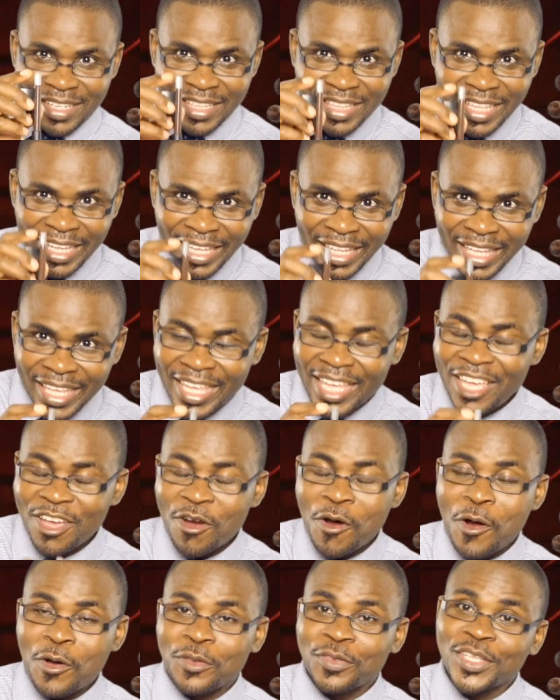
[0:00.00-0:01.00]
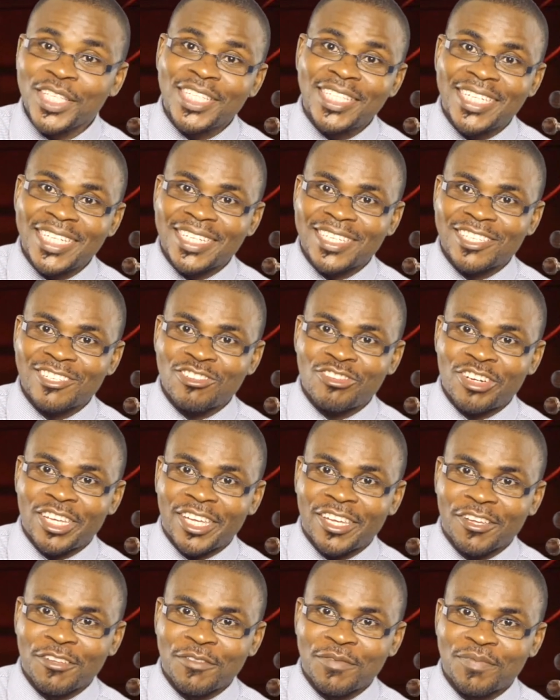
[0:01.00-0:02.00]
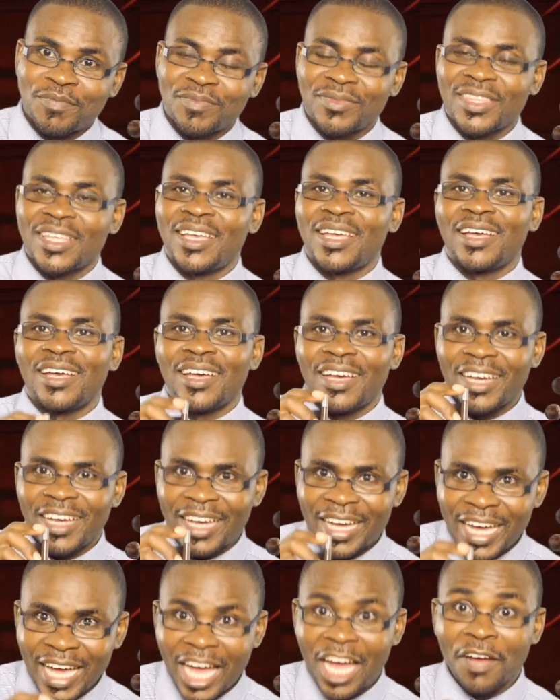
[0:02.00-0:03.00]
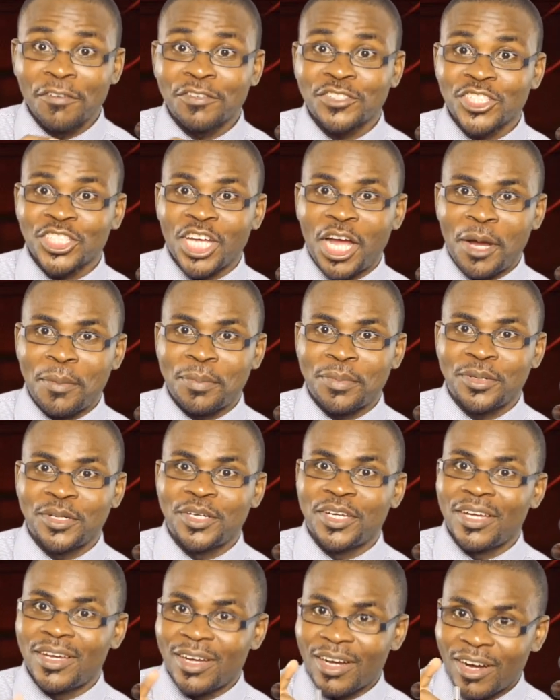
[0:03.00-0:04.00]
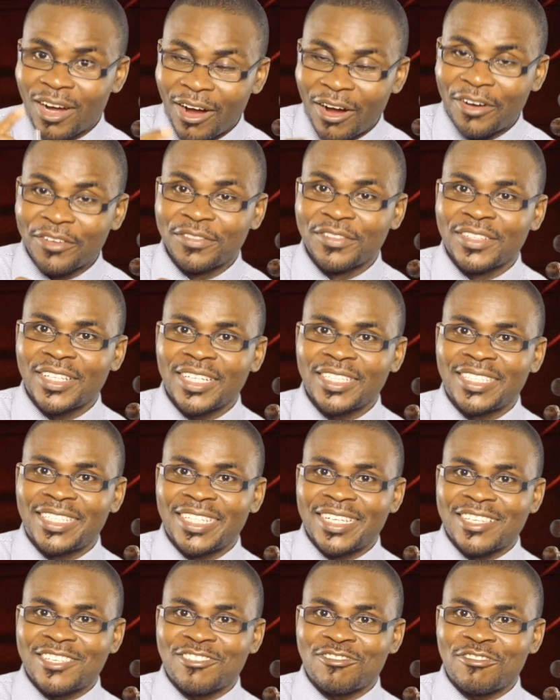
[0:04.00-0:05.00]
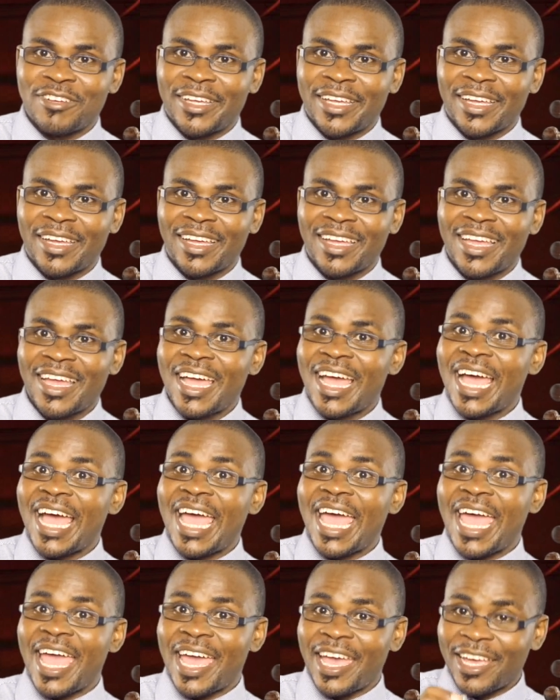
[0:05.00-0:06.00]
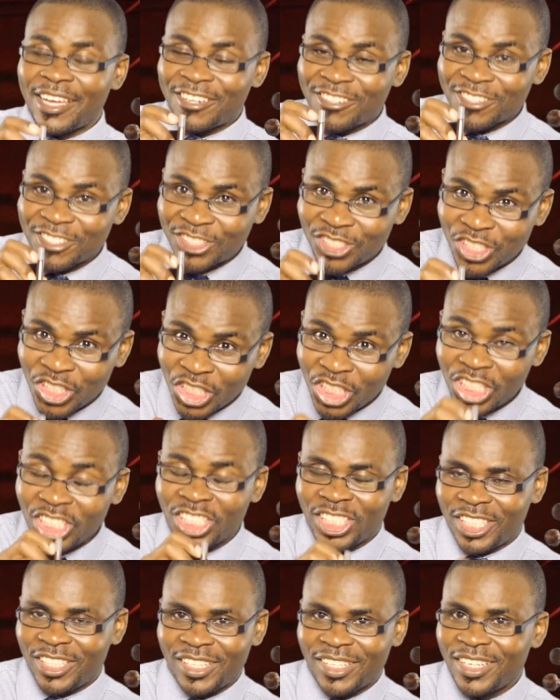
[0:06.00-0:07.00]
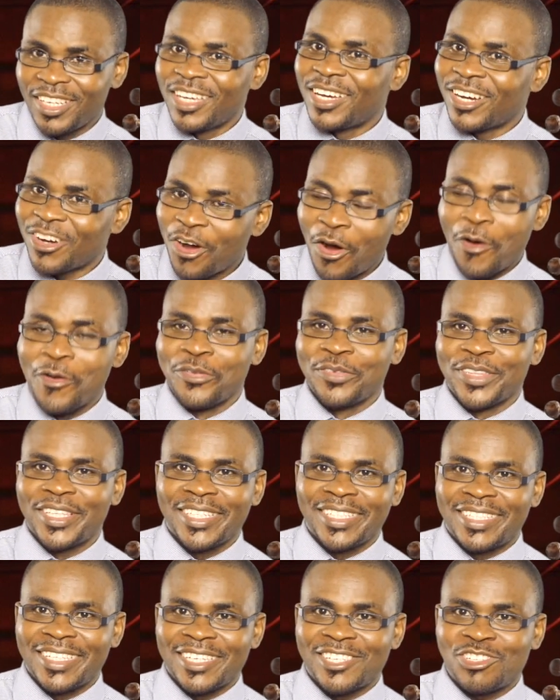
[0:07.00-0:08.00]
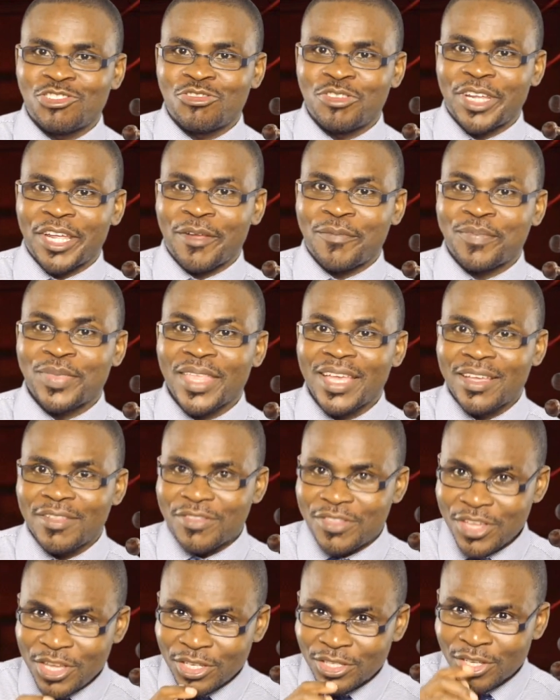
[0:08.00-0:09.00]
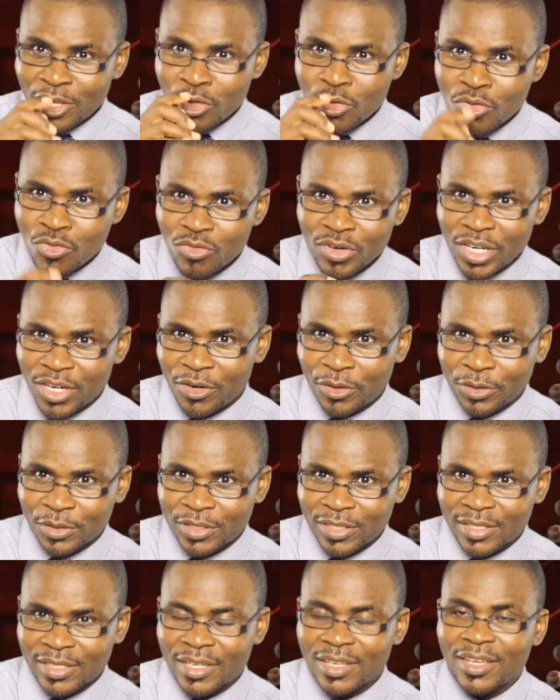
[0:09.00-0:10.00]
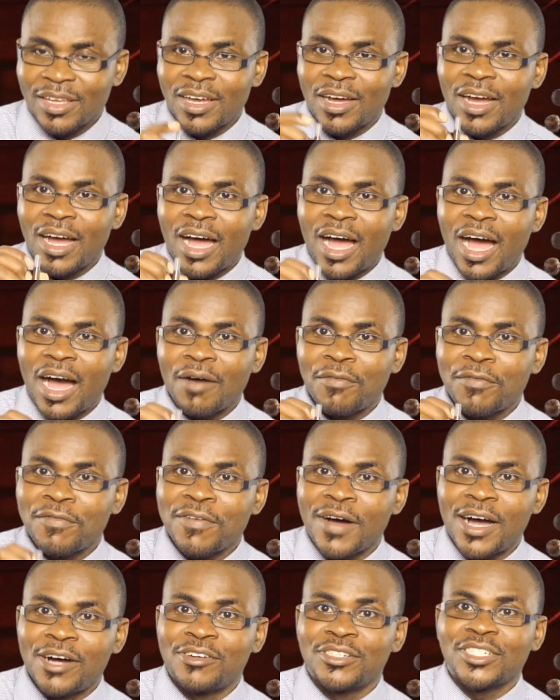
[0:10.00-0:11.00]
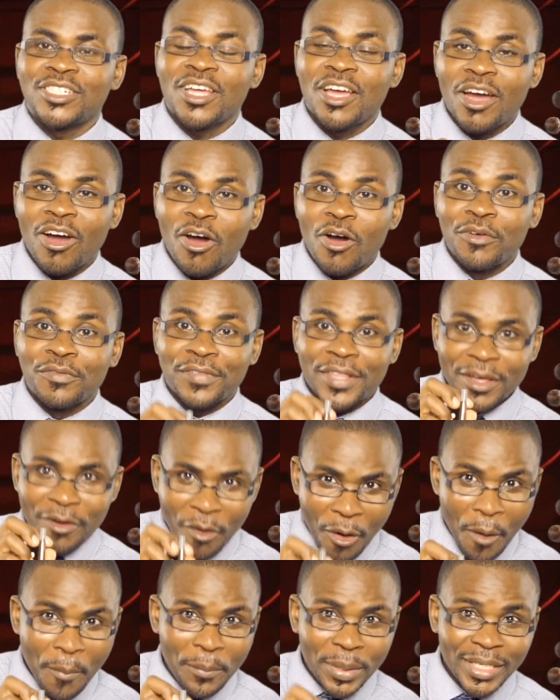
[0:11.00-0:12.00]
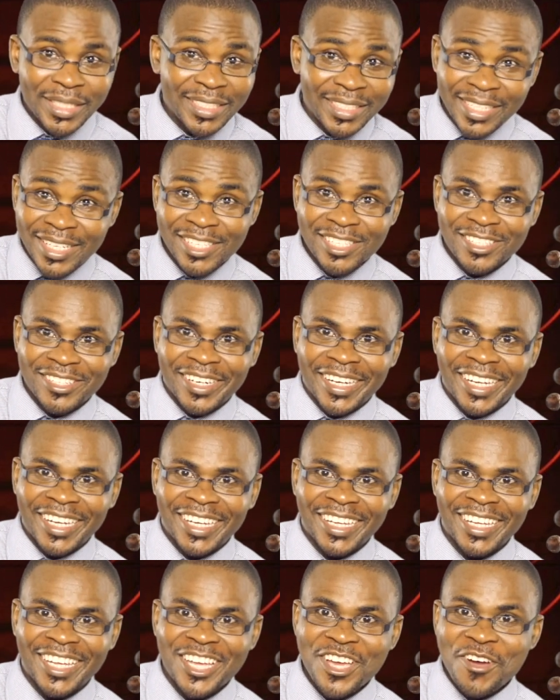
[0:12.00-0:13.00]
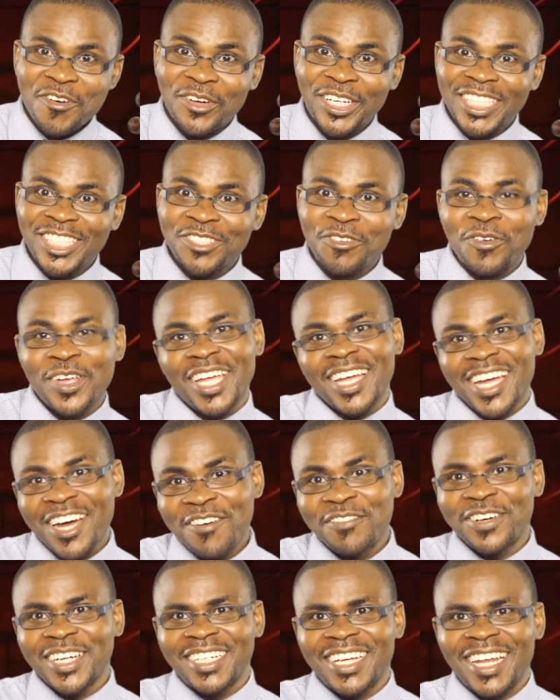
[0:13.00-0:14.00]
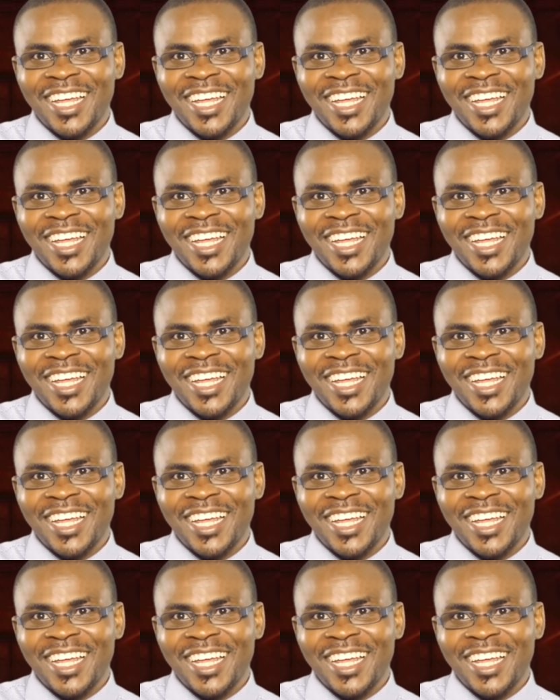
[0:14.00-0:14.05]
the E on the D string, F sharp on the D string, and G on the D string. These 3 notes are found on the open D string, which we covered